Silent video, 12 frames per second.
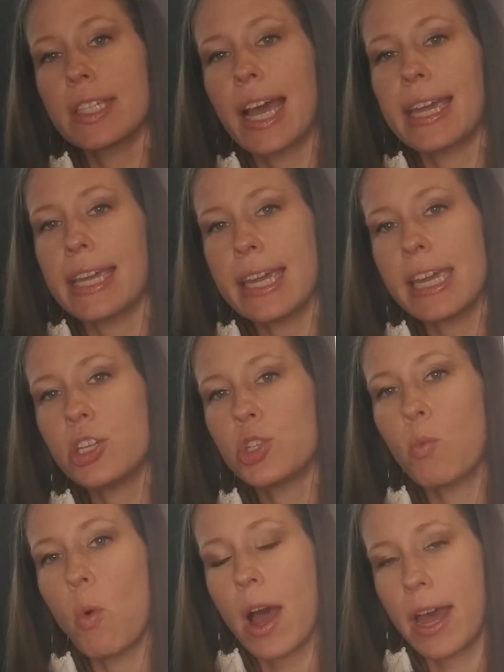like
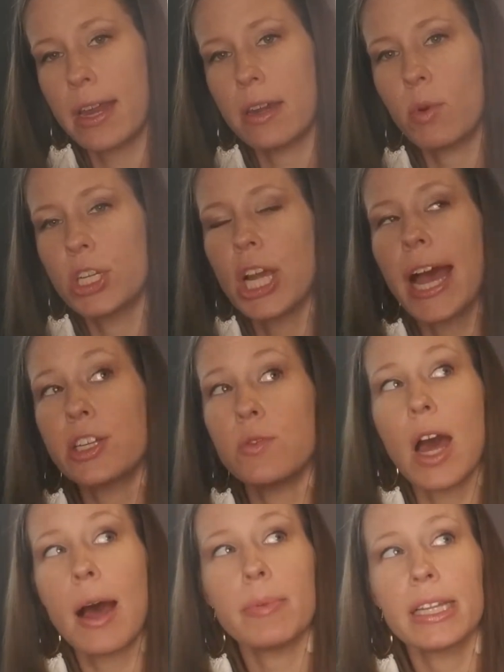each one, which I do
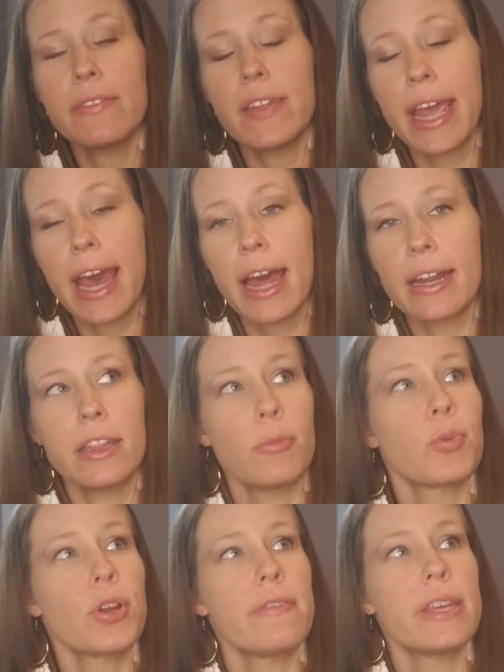not believe they had in the
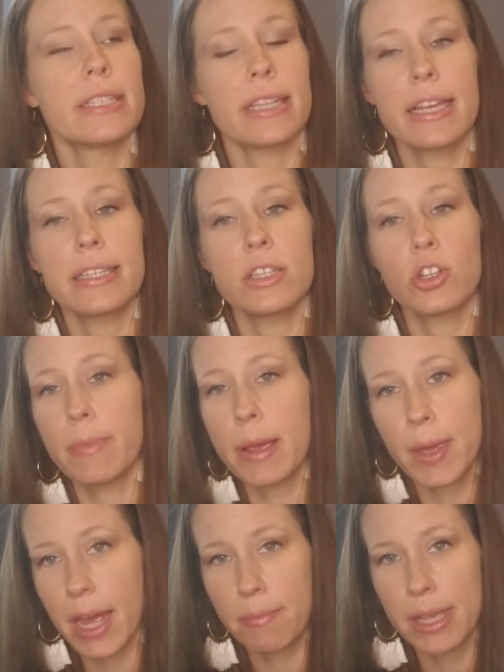previous lessons, or
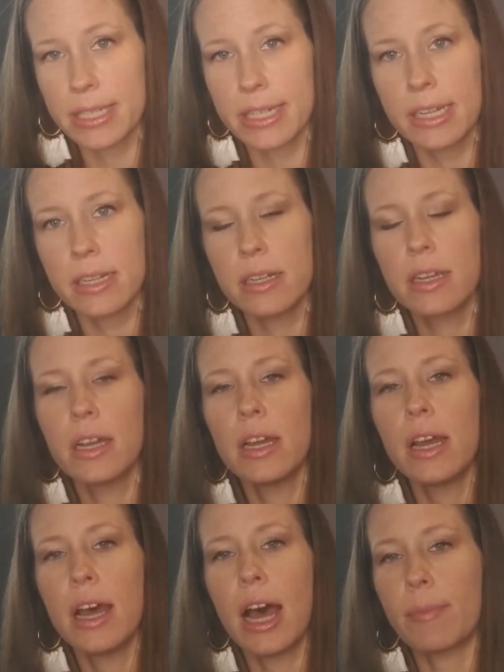maybe I missed it
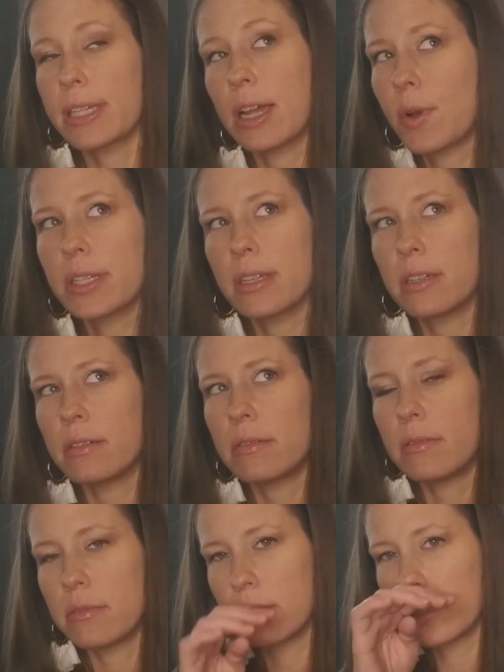because I wasn't
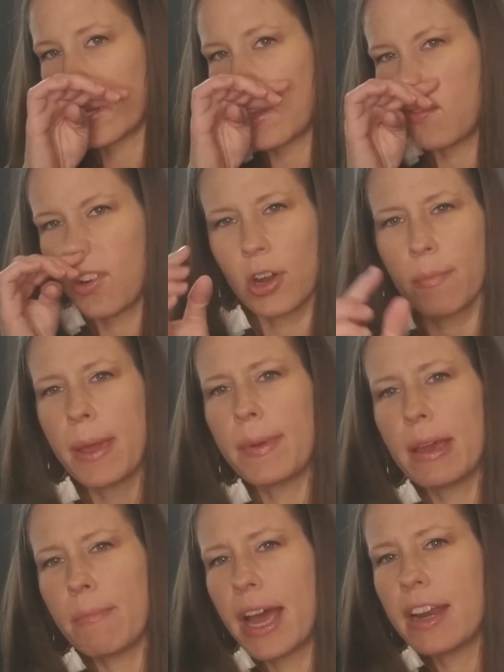looking for it, or
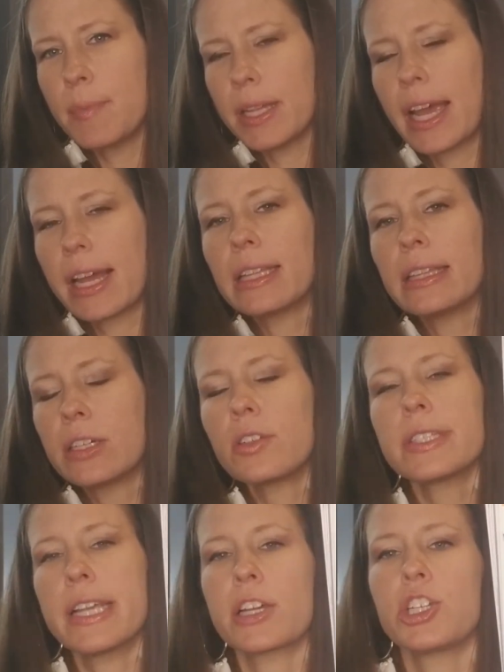maybe it might have been a little
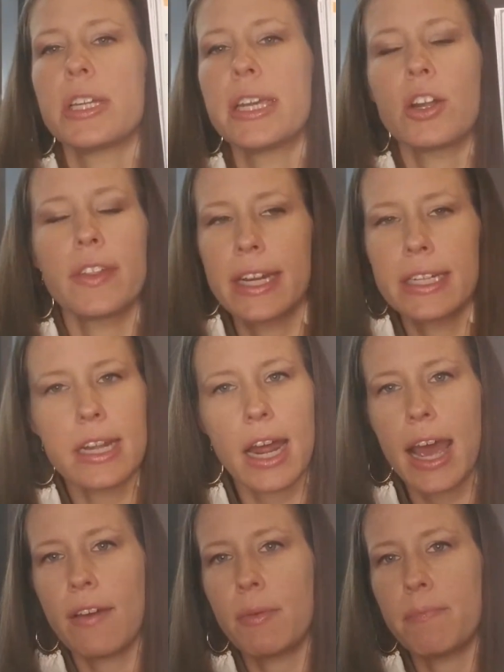section here. They did
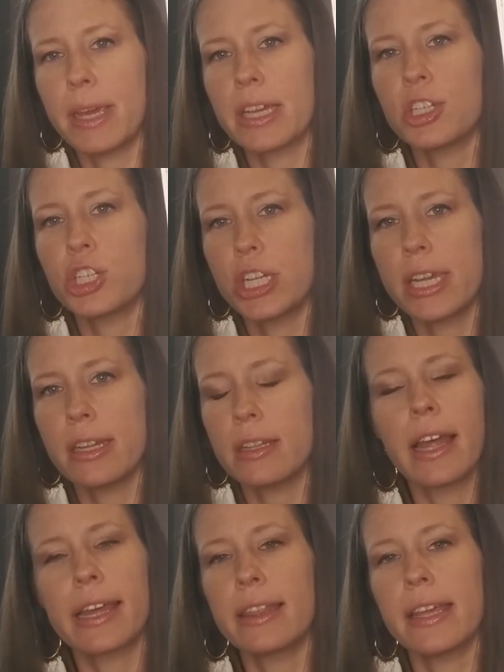not have a big sheet
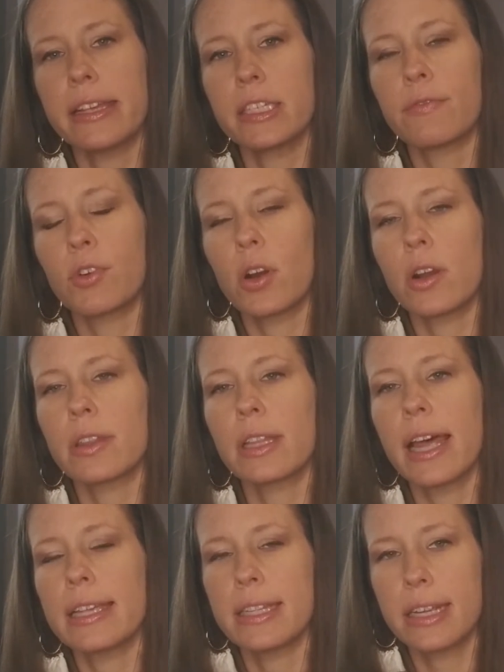like this for the
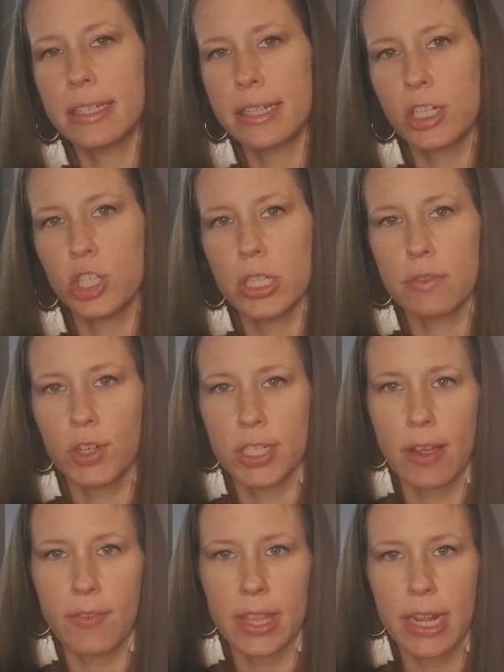lesson extensions for
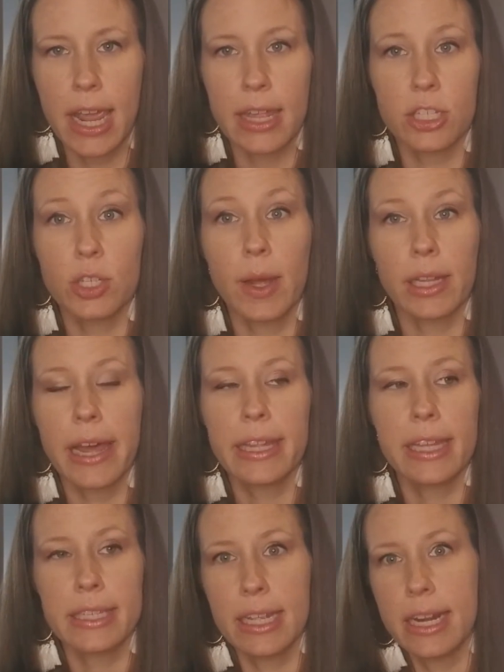7th and 8th. So I like
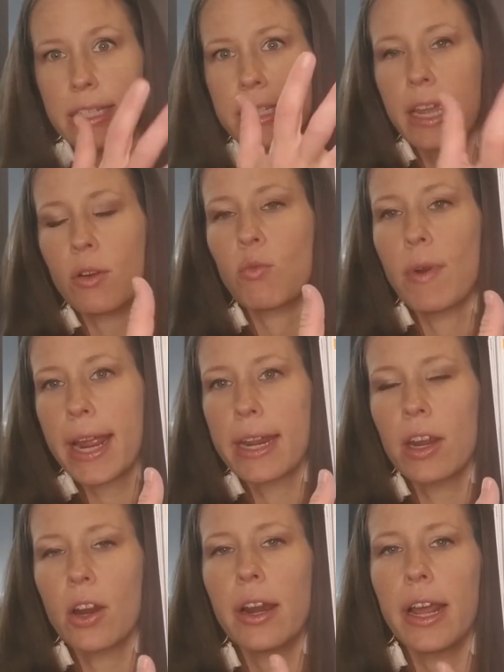this, that it's right
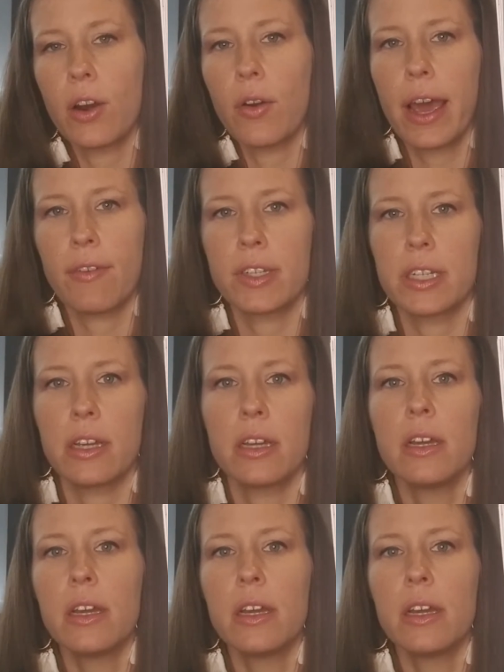here and I don't have to